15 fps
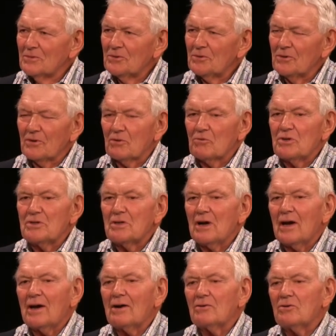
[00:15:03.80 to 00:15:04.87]
You're going to
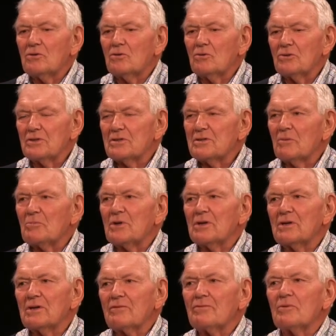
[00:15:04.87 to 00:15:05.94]
retire to doing
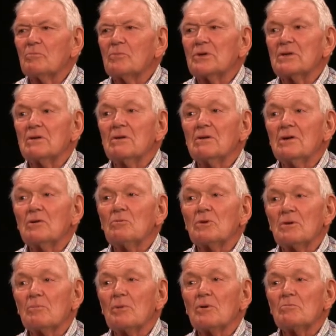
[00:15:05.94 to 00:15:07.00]
something different, but
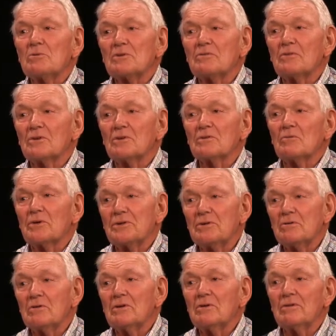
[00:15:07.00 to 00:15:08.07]
equally purposeful as what
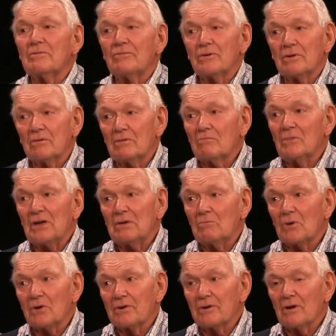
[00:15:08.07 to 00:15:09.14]
you did for your main
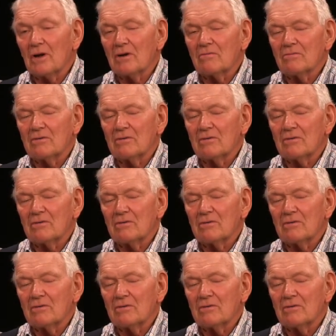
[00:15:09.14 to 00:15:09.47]
part of your life.